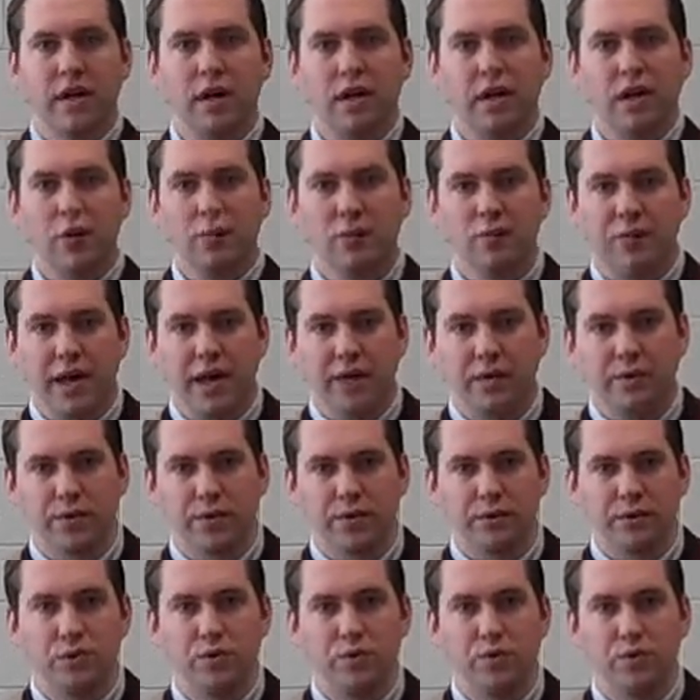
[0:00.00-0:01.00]
Hope that
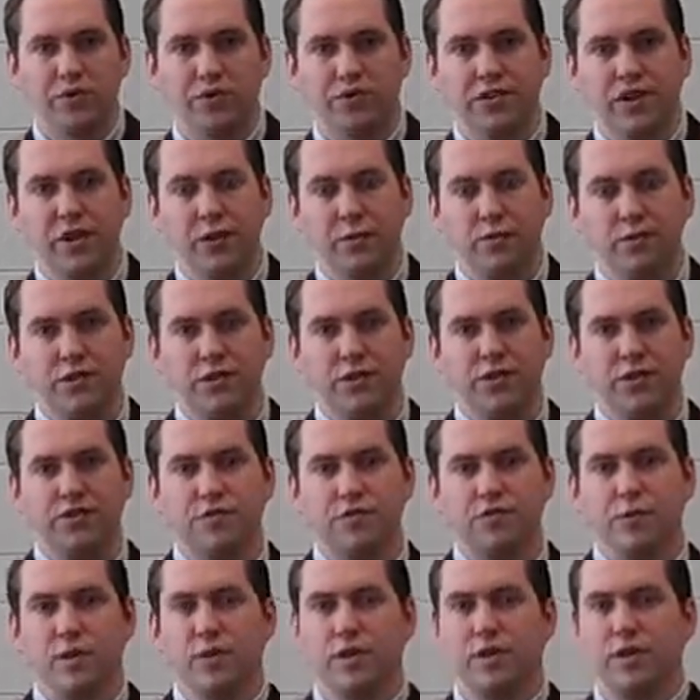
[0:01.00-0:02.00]
review has helped you this
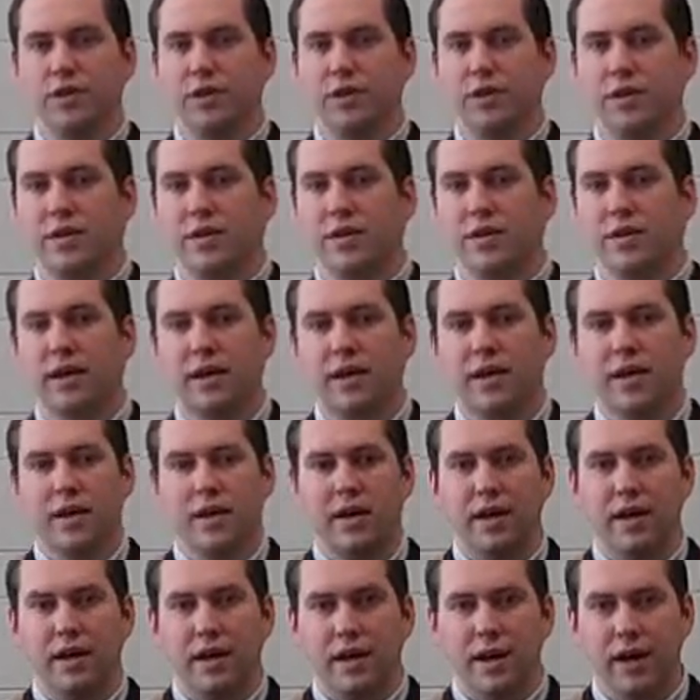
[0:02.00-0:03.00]
morning,
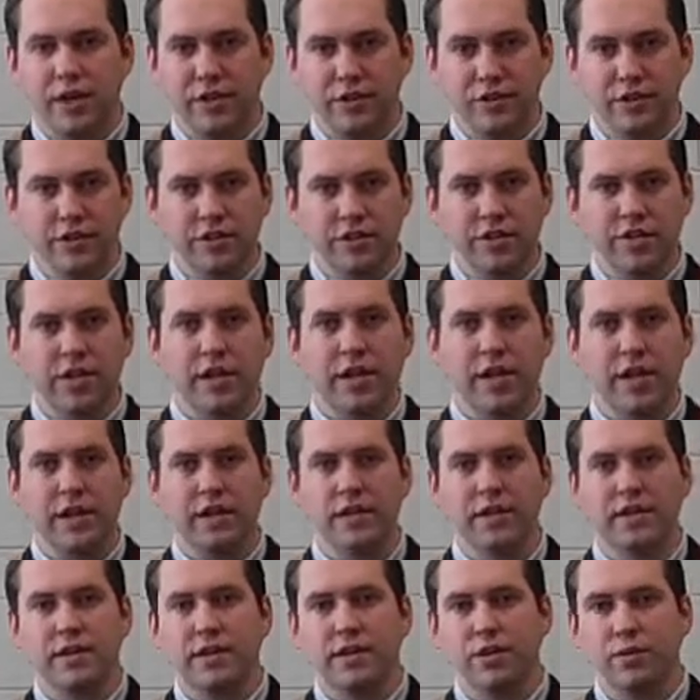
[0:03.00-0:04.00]
and good luck
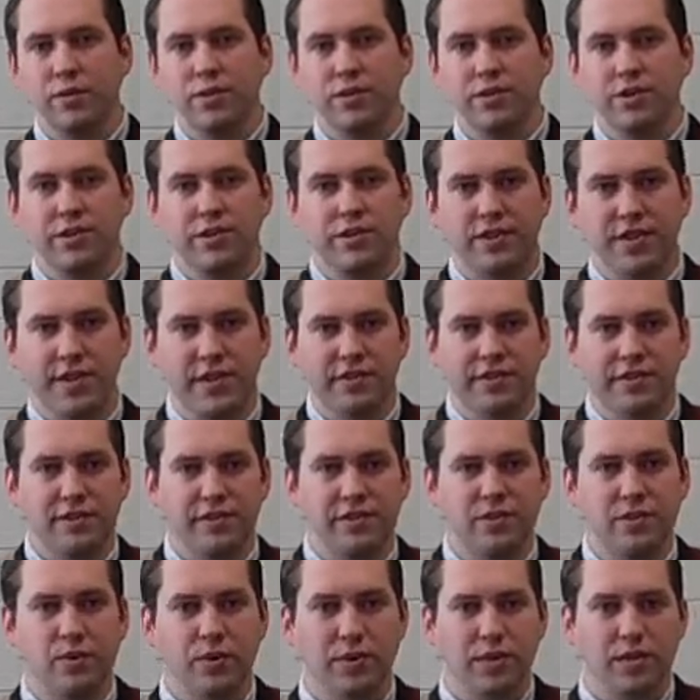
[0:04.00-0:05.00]
with your test
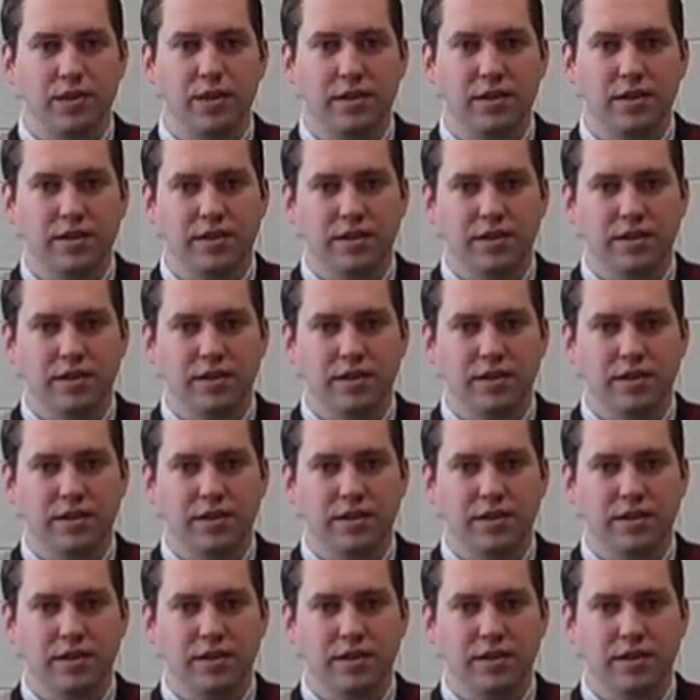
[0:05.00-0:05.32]
this weekend.